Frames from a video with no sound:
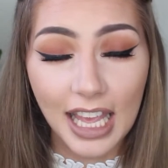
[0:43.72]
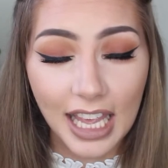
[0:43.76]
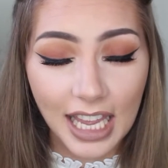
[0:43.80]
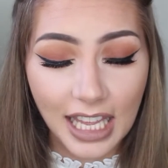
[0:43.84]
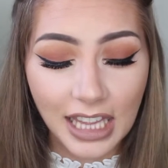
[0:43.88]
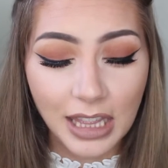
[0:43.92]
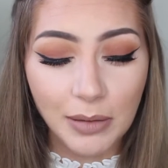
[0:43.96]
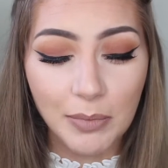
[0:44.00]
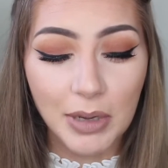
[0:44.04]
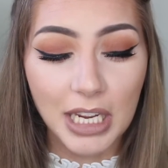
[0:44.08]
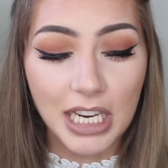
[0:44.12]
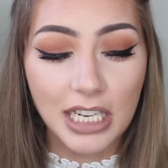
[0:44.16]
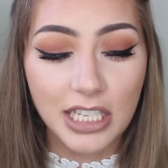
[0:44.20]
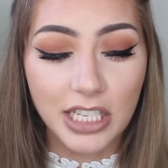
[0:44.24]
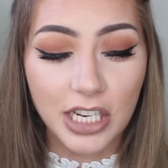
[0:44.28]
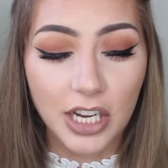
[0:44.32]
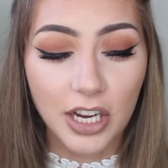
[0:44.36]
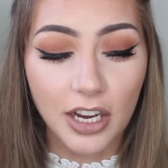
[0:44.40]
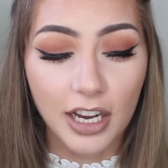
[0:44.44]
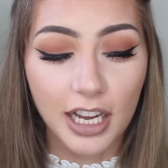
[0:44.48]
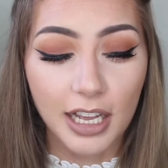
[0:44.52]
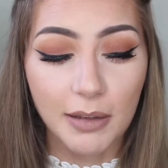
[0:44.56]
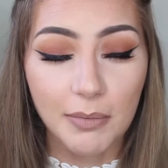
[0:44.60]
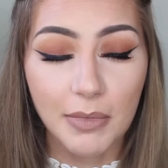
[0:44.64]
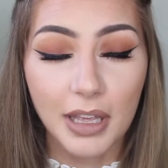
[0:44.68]
In the
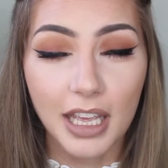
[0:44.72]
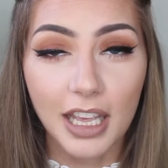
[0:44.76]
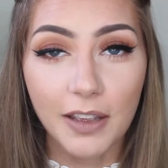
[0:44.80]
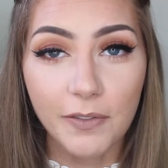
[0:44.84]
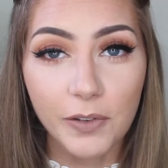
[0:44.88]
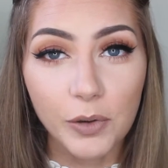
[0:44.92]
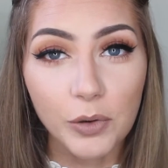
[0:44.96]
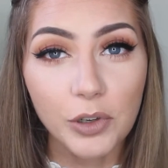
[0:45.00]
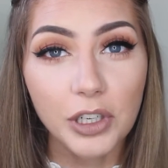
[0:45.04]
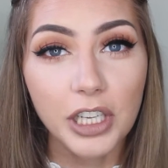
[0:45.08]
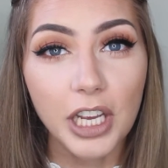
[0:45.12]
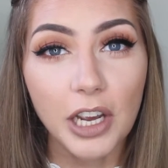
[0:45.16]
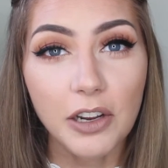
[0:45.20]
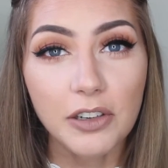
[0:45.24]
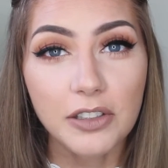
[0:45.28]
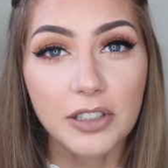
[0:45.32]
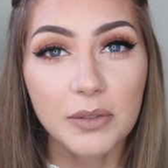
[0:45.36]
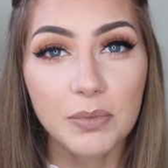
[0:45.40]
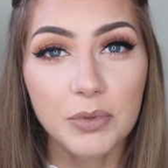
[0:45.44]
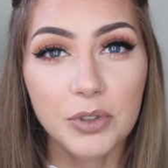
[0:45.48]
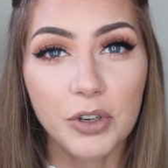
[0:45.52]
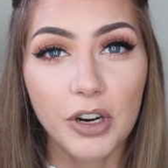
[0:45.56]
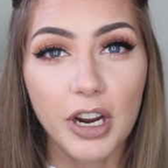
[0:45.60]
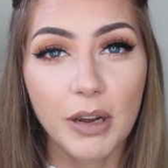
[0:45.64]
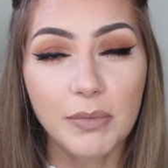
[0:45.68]
meantime, if you want to go and
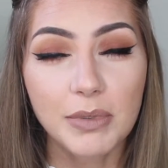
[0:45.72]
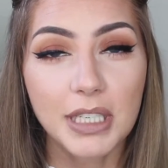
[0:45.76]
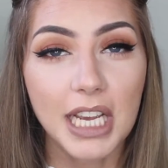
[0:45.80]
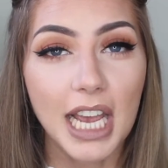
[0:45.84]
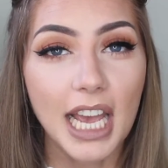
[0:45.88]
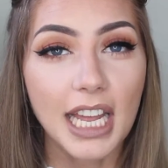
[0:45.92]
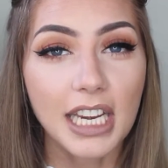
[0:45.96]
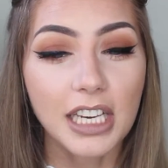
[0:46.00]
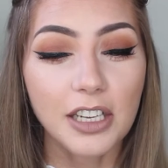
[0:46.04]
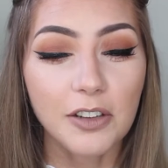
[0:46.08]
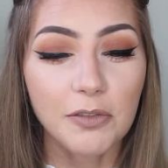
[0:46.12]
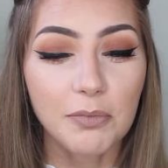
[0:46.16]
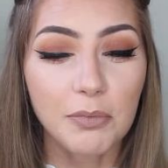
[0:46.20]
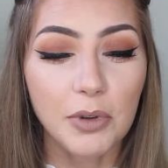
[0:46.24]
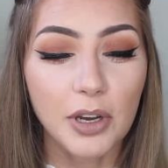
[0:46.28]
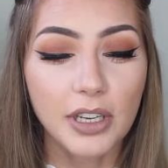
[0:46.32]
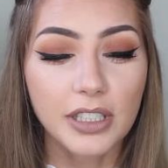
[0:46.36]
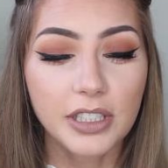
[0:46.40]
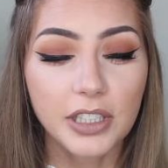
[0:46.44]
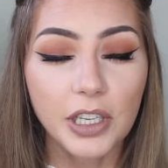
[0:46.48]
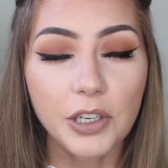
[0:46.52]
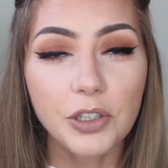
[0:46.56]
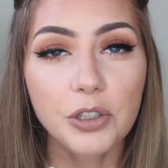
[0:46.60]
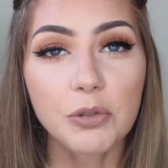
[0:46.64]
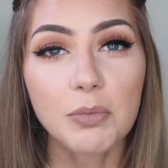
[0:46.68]
subscribe to any of my
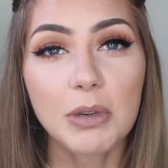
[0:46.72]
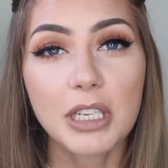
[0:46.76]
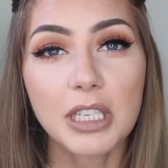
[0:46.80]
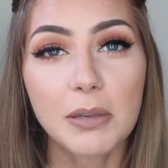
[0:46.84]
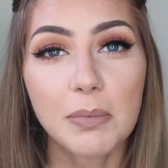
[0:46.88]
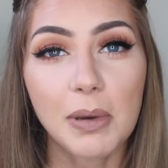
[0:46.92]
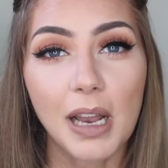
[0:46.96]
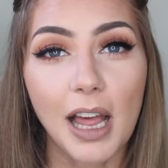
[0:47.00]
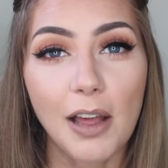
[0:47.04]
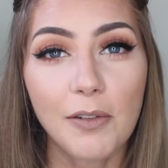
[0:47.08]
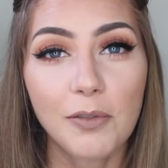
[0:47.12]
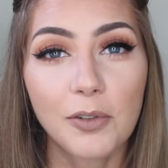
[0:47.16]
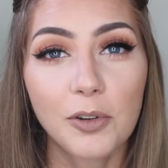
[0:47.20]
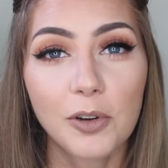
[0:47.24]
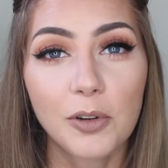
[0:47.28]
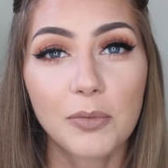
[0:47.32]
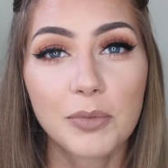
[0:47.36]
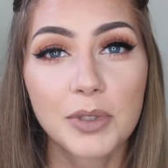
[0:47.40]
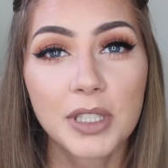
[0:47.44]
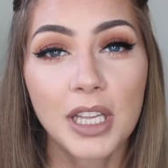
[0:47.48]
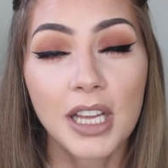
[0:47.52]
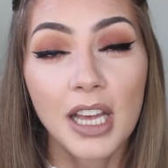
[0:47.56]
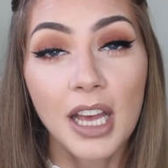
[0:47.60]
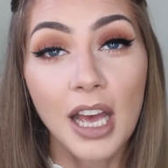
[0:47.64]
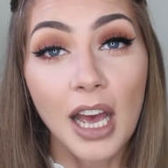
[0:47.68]
social media
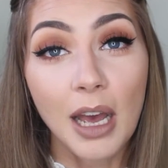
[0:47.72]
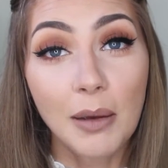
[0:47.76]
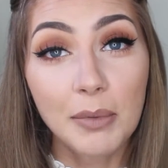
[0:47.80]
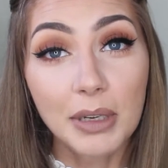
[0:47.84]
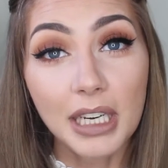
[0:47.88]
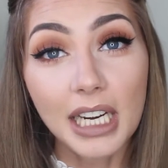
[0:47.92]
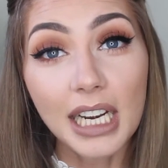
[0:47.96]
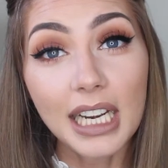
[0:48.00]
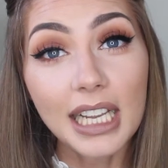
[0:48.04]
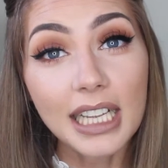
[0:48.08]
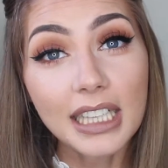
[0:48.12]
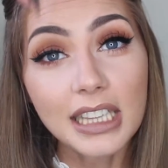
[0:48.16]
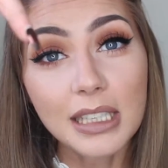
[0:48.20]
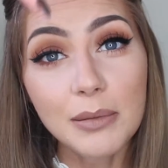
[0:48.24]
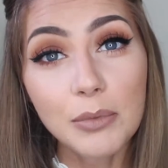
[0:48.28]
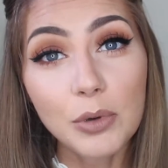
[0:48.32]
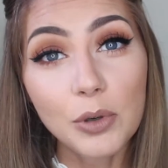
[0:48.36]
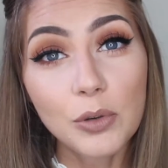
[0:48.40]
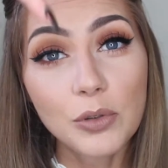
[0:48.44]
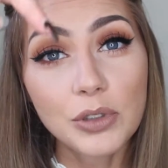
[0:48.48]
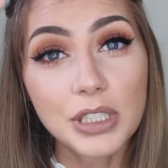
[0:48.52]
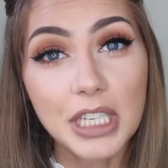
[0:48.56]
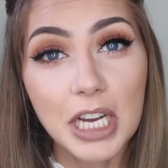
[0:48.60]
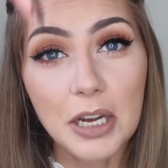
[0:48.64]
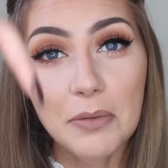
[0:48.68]
platforms, I'm going to link them
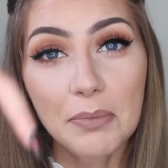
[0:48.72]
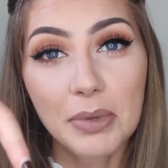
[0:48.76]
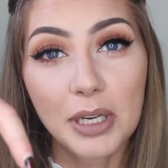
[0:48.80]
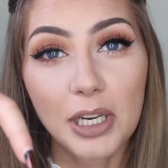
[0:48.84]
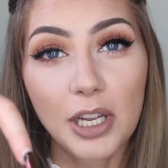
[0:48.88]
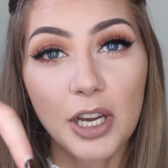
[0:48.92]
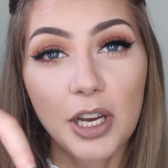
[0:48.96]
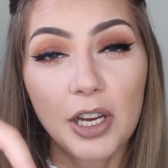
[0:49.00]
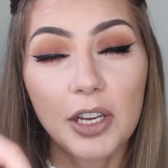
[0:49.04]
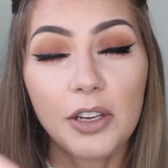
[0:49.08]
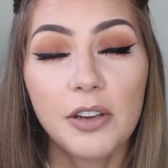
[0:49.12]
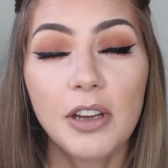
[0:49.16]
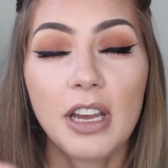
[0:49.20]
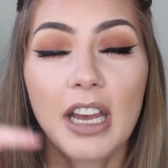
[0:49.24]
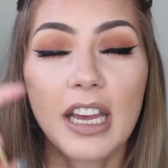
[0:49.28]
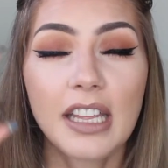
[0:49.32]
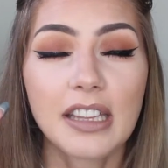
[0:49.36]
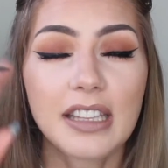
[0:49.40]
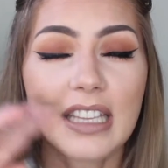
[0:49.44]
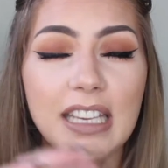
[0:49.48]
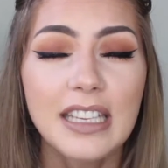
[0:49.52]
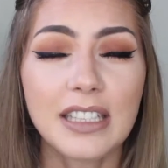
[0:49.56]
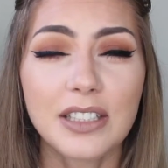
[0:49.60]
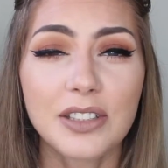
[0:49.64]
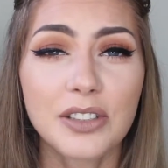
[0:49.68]
all down below.
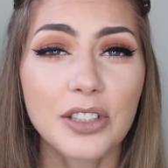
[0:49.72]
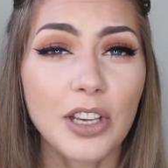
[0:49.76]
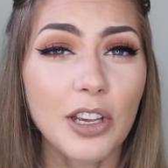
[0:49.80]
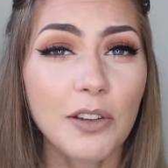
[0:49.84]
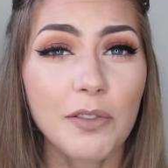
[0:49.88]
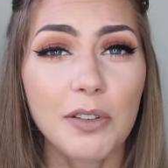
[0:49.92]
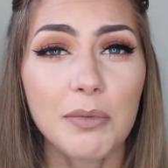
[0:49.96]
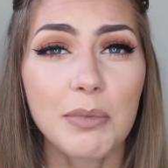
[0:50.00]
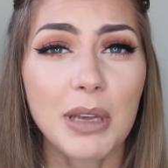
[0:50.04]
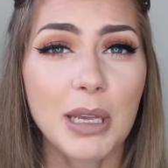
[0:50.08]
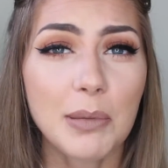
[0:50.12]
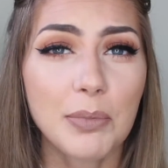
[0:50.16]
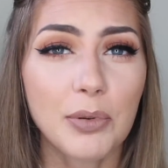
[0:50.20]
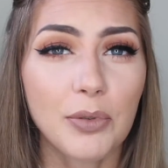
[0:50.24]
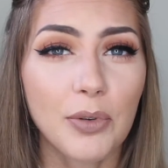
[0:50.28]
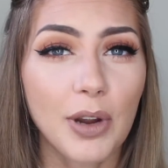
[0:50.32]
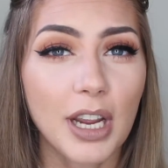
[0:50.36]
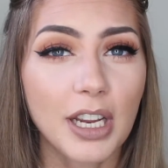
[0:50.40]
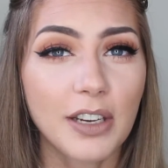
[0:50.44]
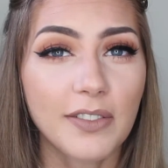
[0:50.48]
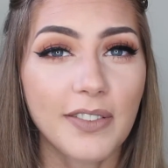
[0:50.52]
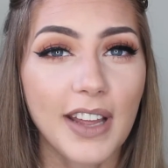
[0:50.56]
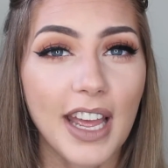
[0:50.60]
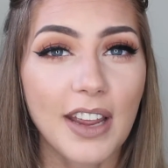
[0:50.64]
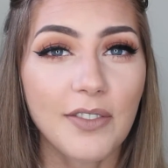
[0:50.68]
It's Sophie made
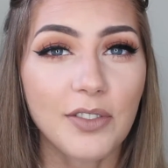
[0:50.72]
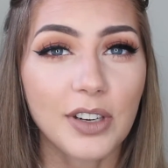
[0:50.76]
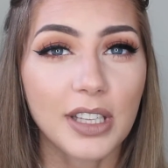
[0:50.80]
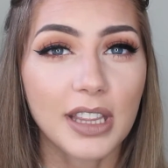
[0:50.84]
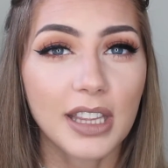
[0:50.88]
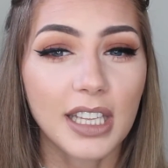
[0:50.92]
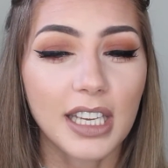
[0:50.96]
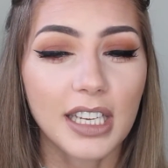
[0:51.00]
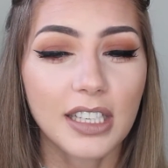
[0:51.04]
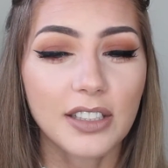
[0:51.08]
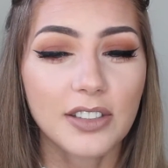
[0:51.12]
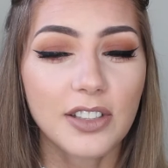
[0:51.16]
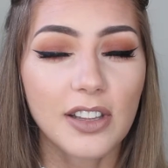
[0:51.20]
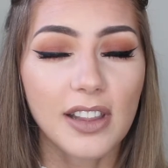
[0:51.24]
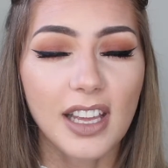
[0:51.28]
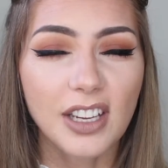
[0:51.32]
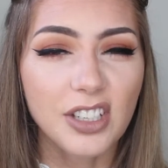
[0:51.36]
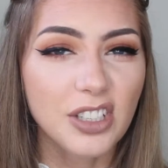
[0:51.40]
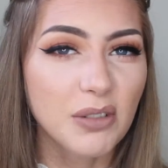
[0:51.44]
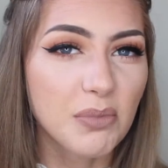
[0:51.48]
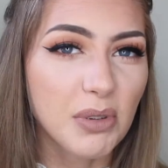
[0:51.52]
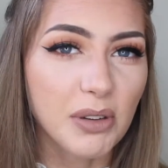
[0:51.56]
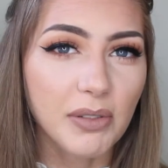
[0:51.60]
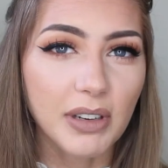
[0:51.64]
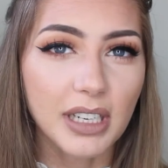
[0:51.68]
braid for everything, so that
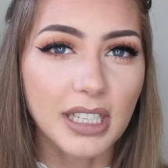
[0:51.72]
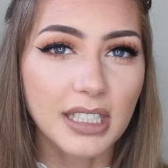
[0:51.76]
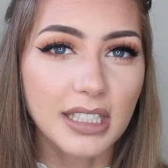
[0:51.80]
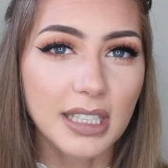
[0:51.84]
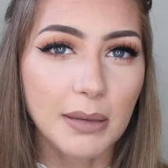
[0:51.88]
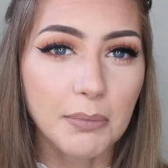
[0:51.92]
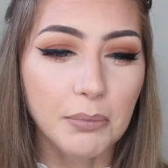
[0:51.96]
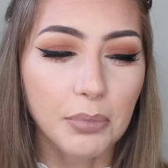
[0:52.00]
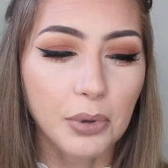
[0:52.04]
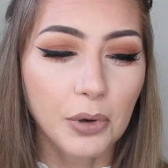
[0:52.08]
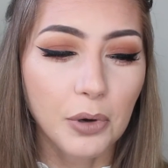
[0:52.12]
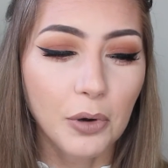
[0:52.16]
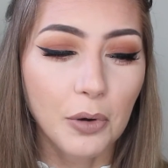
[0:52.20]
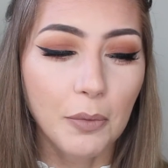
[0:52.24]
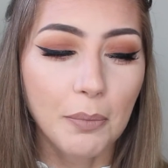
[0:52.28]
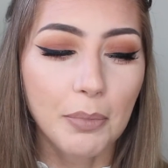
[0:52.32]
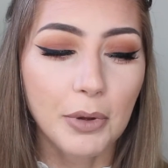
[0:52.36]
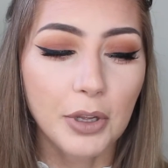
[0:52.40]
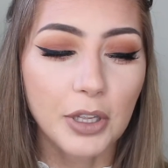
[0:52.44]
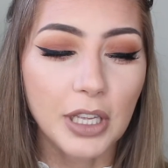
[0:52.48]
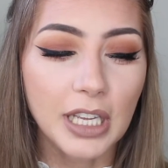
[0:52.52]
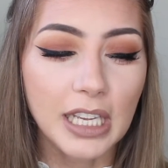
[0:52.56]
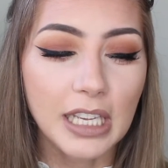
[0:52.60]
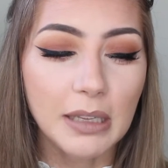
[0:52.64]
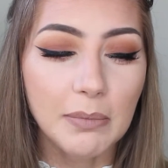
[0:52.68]
should be really simple,
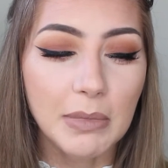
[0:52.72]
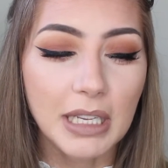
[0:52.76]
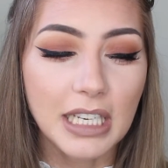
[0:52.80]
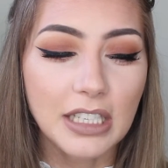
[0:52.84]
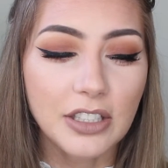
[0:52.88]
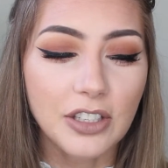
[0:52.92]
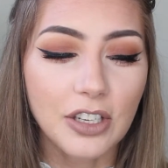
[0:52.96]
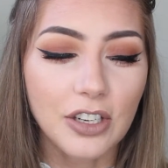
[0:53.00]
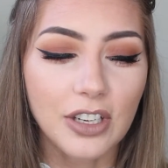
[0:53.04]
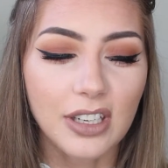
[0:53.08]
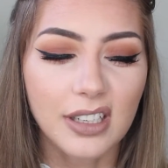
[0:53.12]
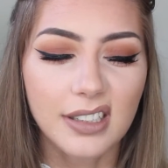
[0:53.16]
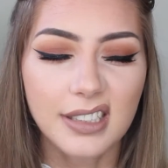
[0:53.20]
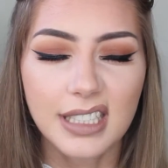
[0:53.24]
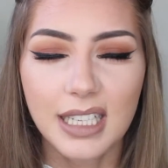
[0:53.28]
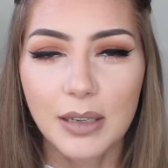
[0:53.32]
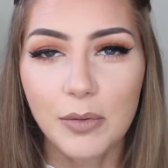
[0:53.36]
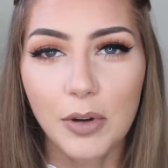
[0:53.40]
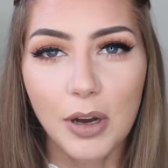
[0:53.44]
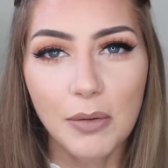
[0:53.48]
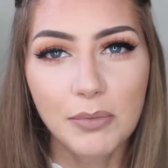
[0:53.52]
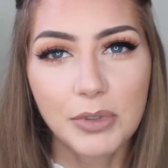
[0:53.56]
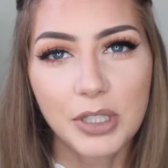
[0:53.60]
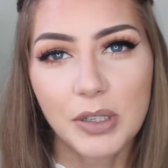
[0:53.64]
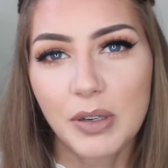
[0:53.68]
but it means you can see
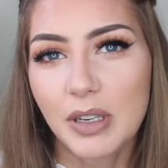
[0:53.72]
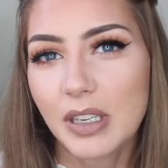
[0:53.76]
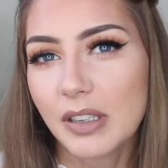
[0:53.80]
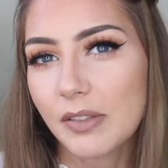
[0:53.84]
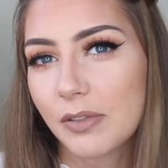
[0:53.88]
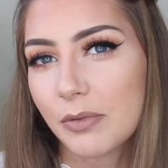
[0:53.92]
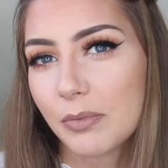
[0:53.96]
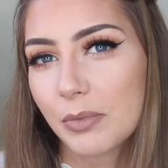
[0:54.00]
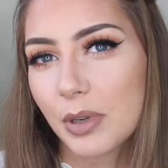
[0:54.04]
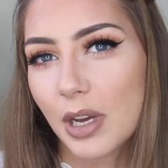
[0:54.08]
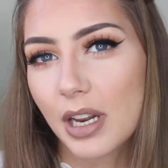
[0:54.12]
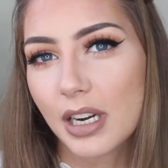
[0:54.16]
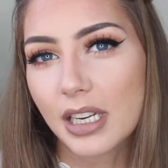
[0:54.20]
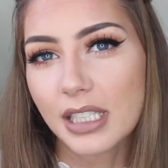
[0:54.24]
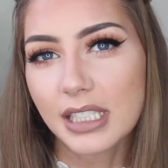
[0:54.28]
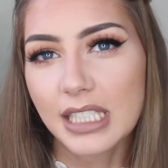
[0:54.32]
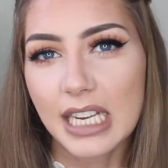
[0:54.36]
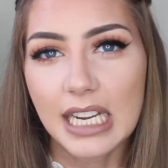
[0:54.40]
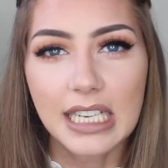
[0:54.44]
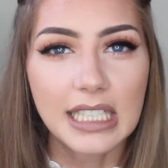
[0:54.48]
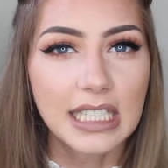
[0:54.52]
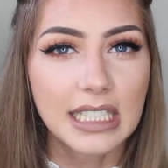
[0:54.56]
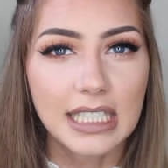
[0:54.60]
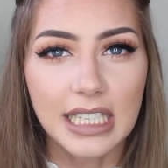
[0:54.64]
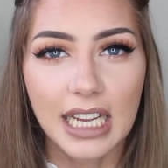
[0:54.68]
what I'm doing from kind of
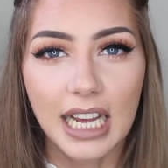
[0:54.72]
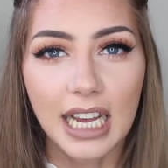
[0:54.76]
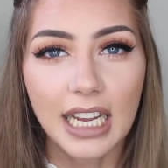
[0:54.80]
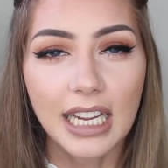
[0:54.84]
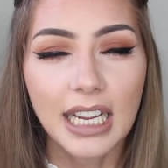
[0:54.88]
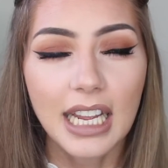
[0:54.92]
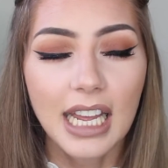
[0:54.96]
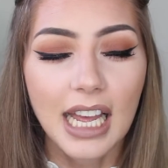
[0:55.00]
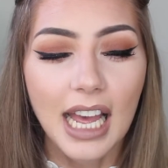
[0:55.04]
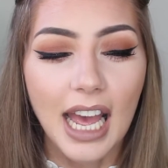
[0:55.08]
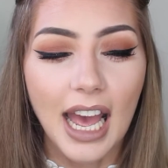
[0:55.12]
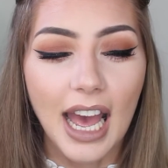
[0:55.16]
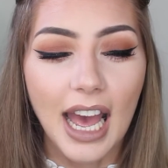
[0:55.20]
day to day,